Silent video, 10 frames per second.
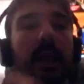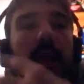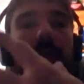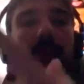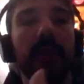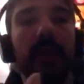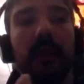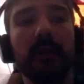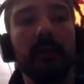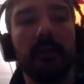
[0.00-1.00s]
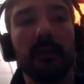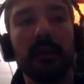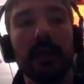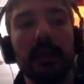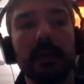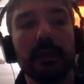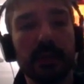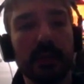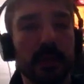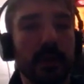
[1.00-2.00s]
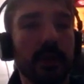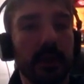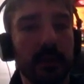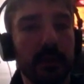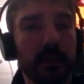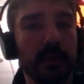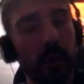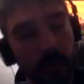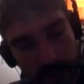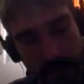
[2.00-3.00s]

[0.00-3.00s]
And then the Holy